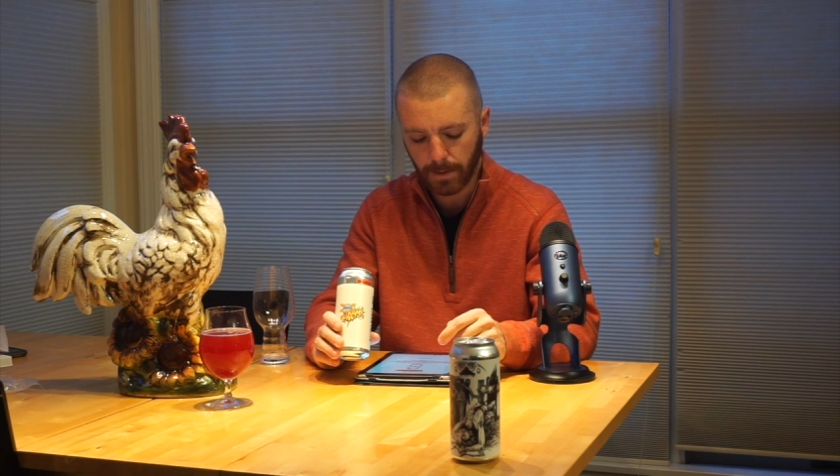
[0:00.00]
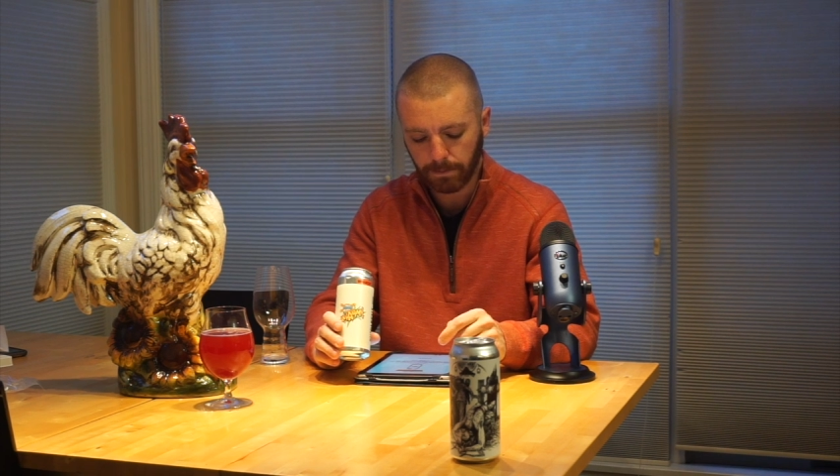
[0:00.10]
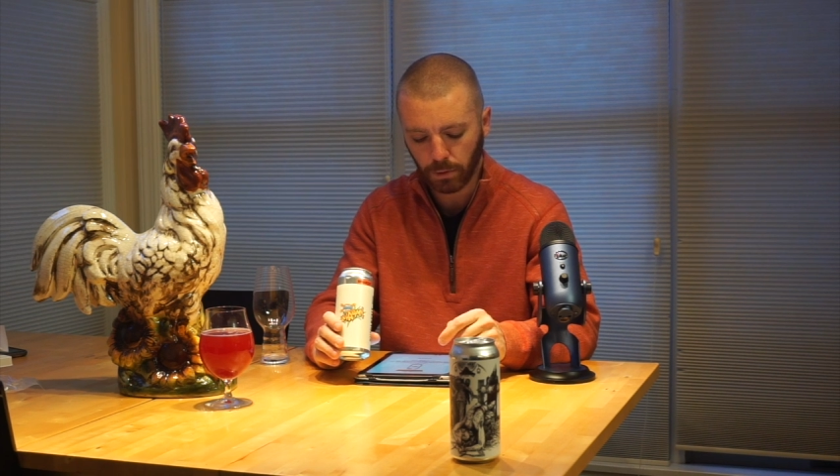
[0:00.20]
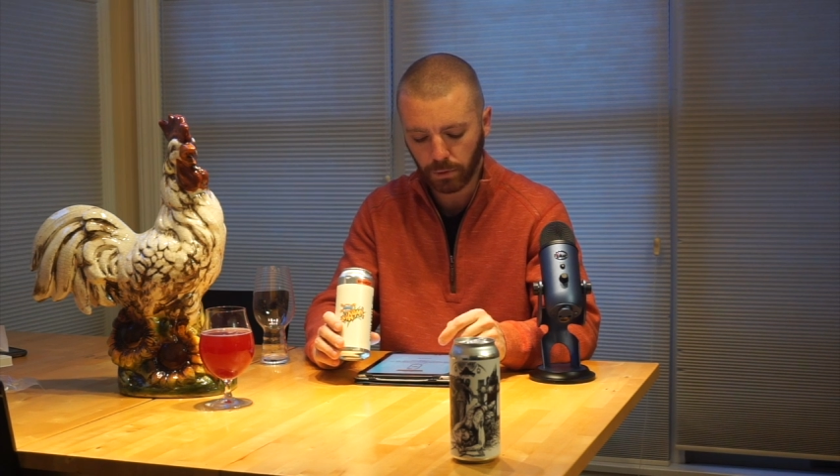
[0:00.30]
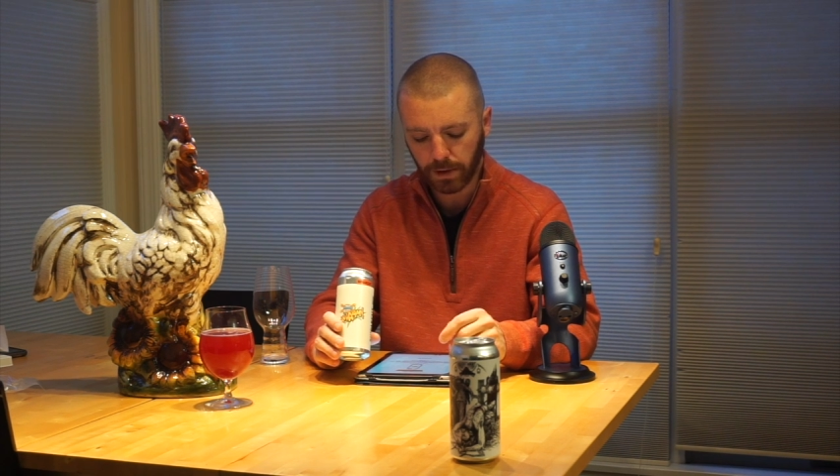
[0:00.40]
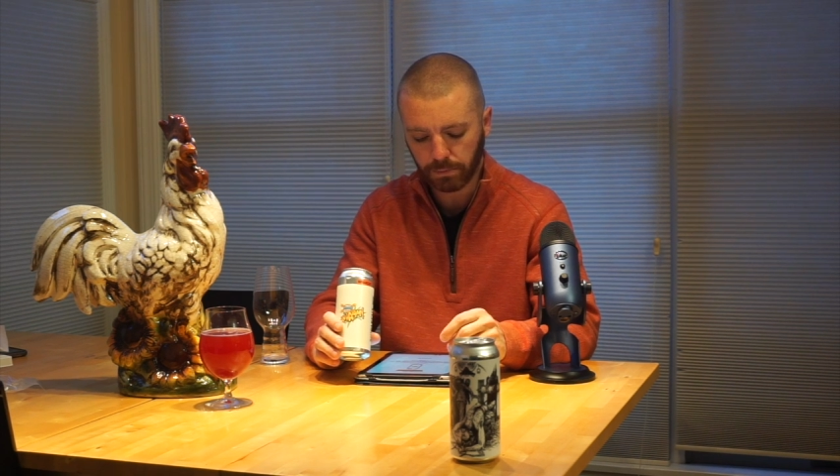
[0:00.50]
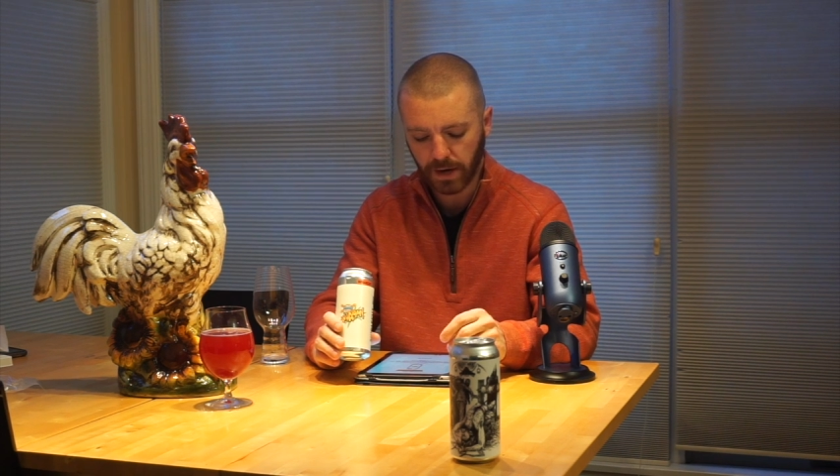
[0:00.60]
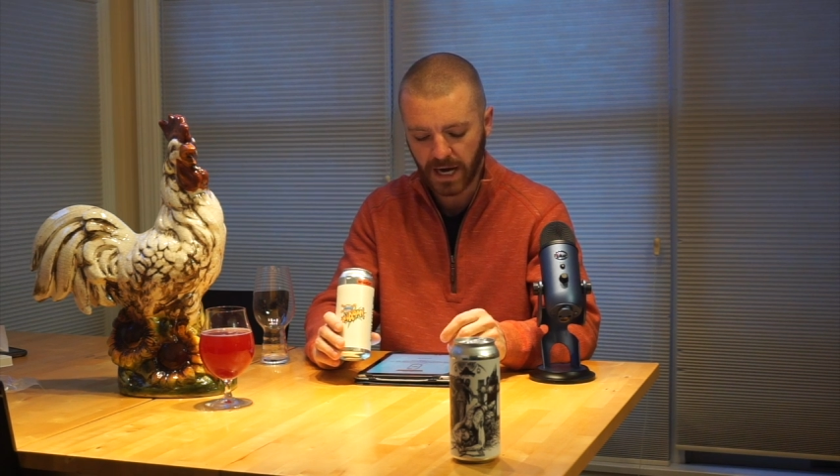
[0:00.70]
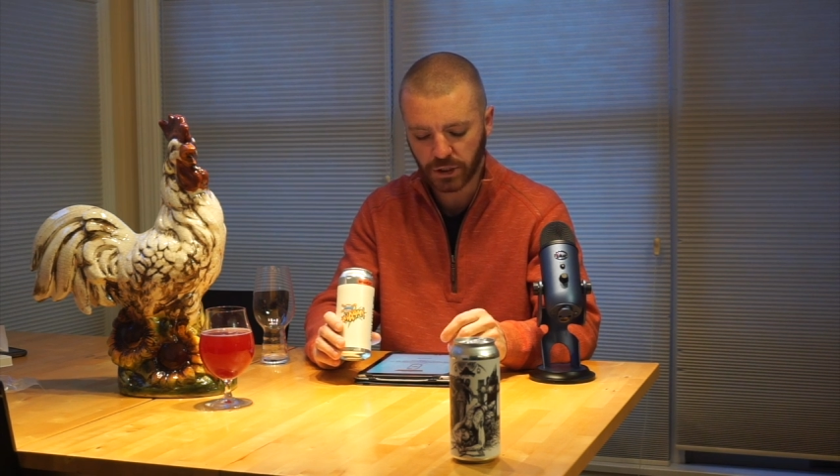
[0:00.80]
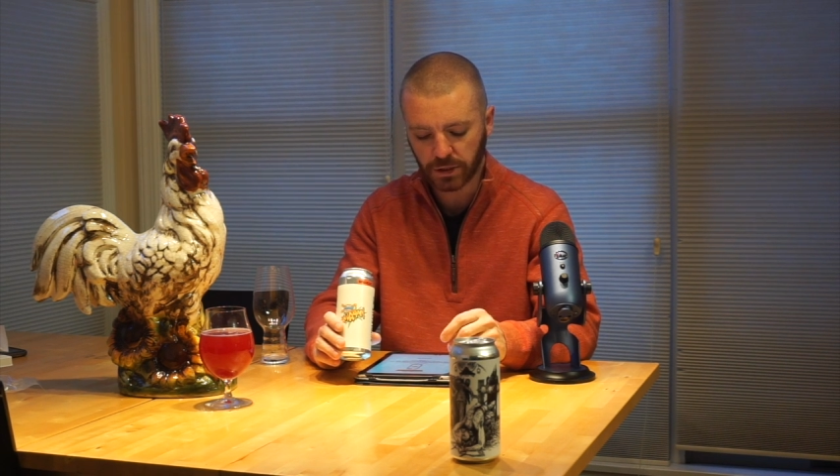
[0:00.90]
a bold and
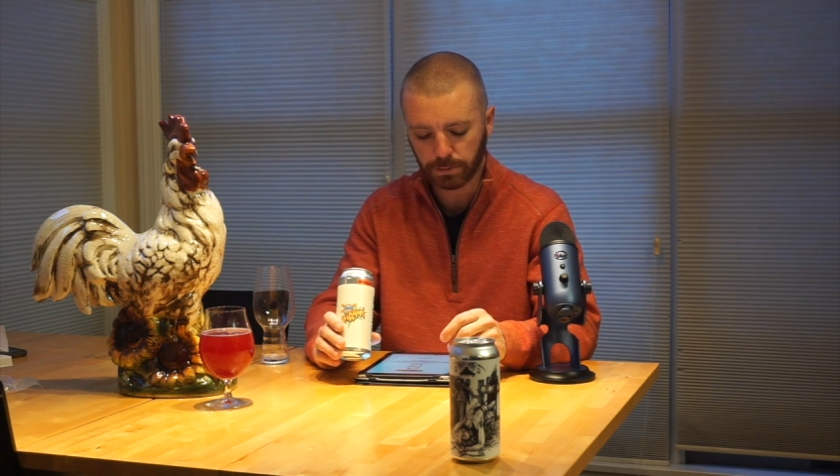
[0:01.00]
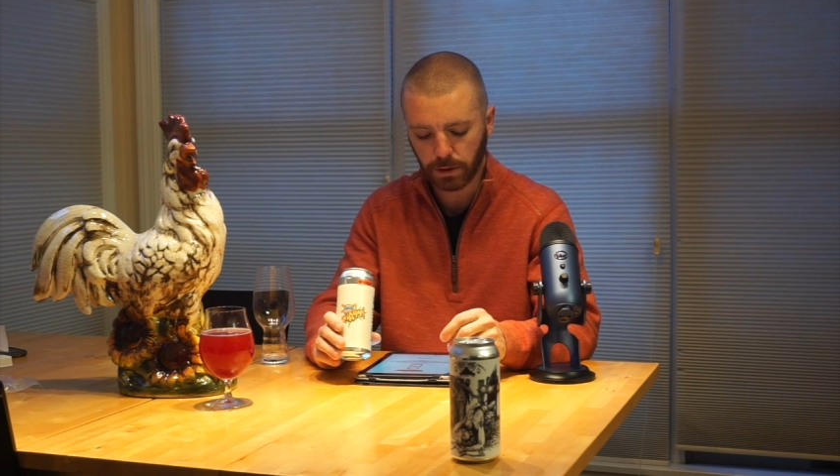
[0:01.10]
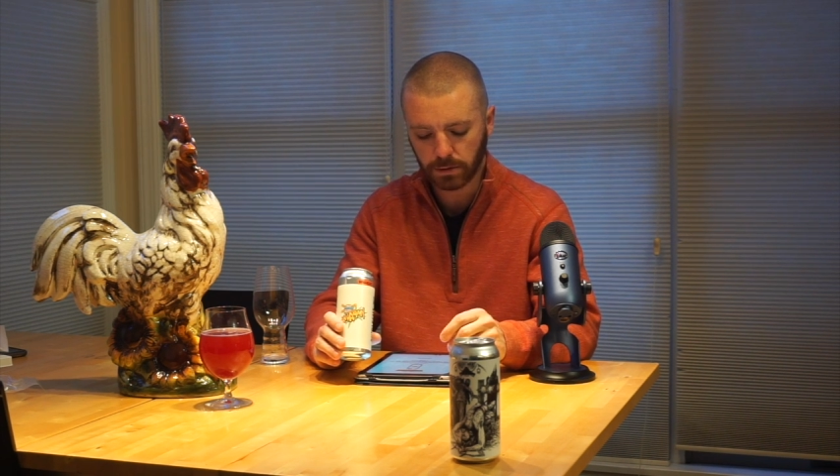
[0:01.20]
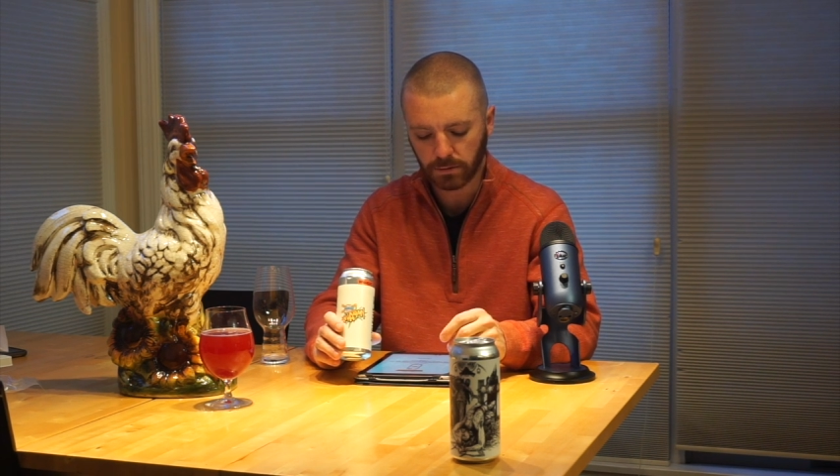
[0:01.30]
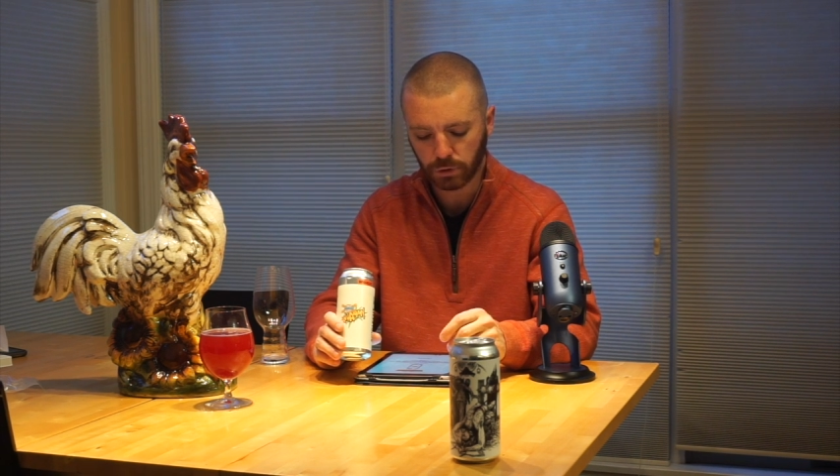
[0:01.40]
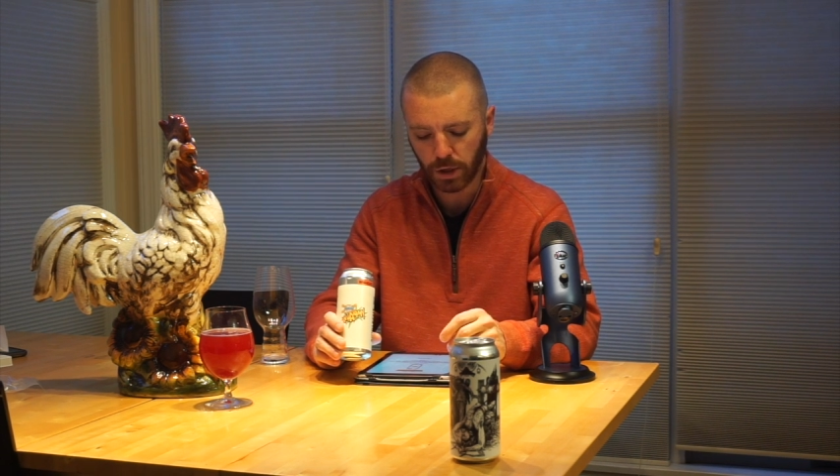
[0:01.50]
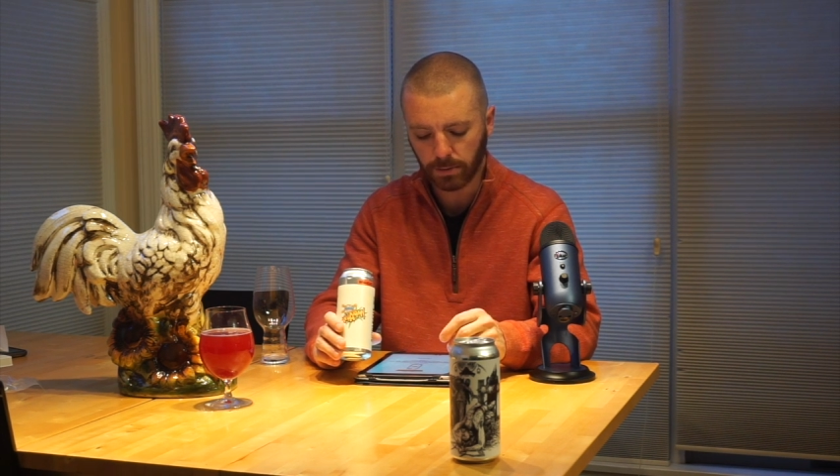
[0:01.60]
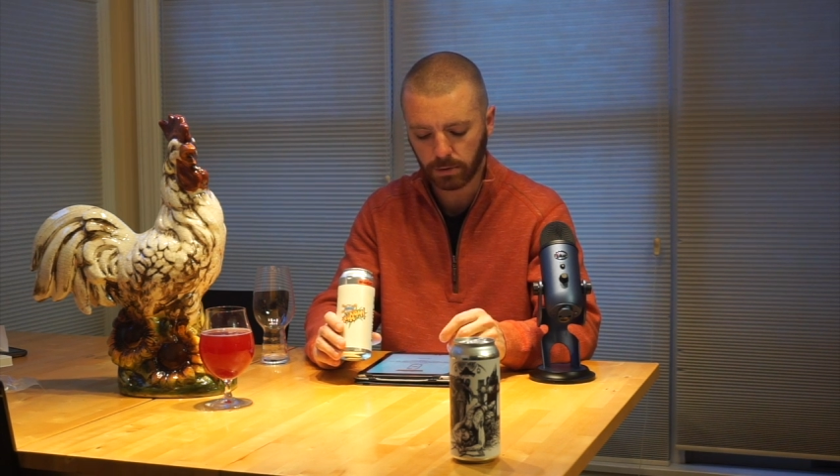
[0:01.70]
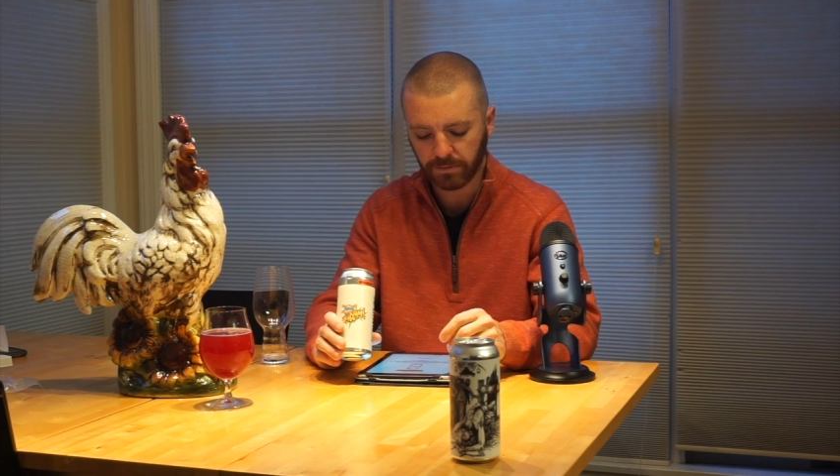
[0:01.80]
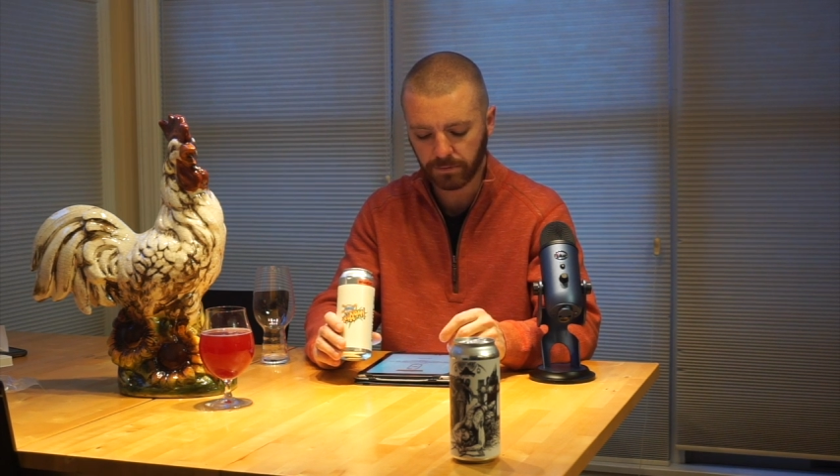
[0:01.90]
brash explosion of
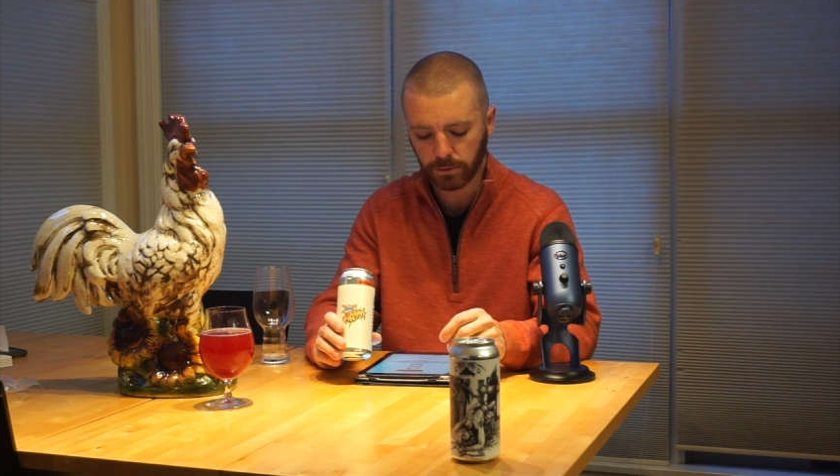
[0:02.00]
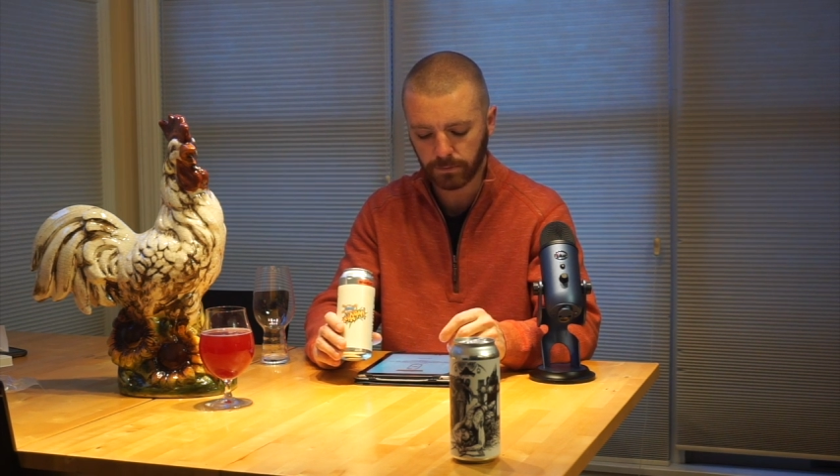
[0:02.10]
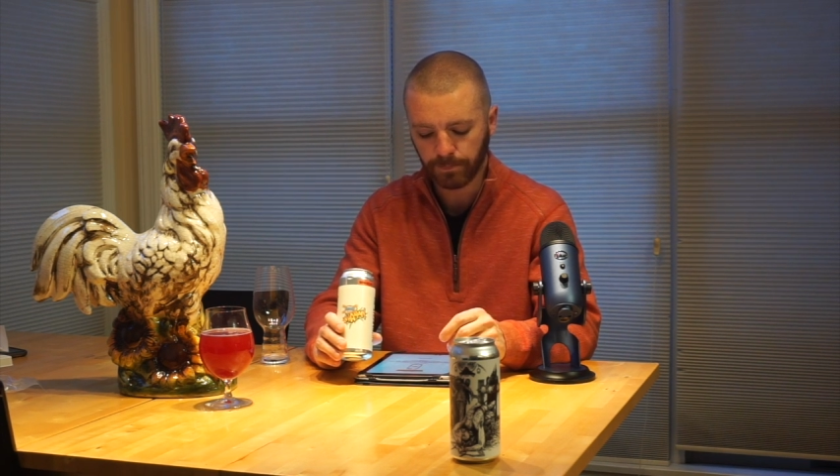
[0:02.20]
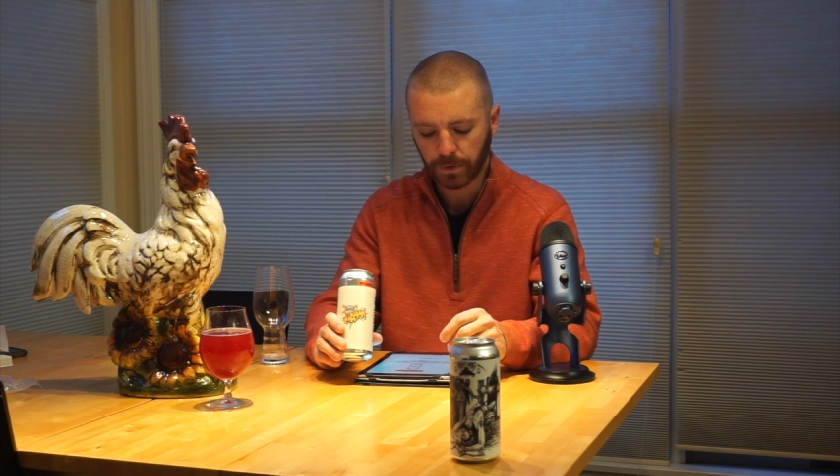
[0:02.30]
tropical fruit,